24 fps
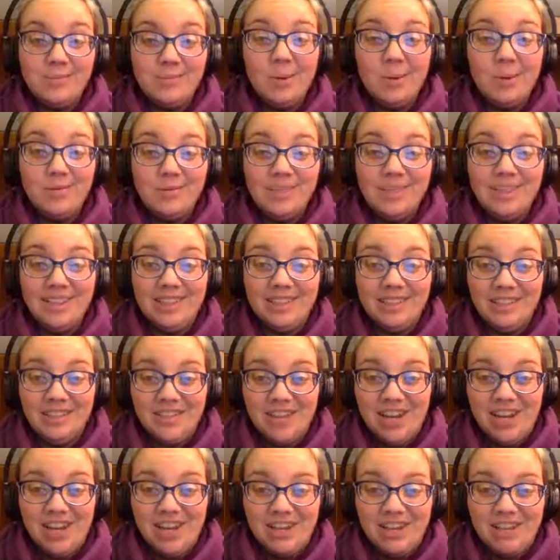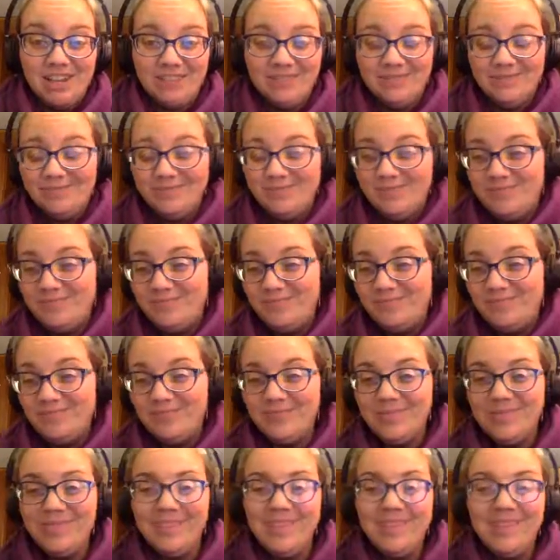bones on the chair.
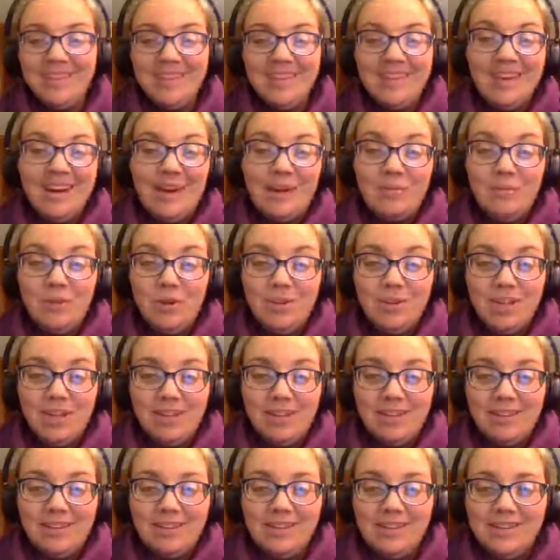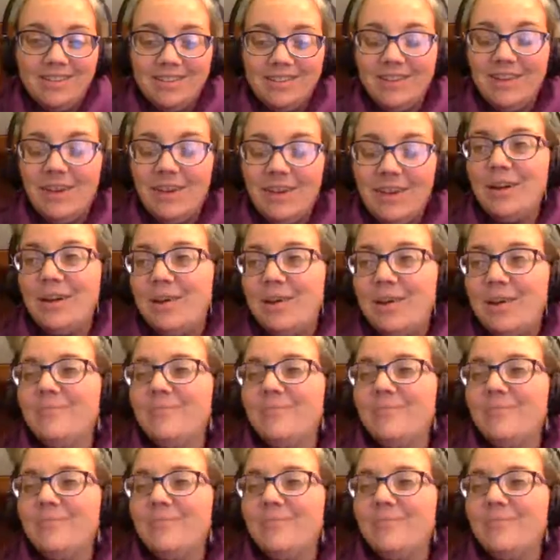I'm ridiculous. Okay.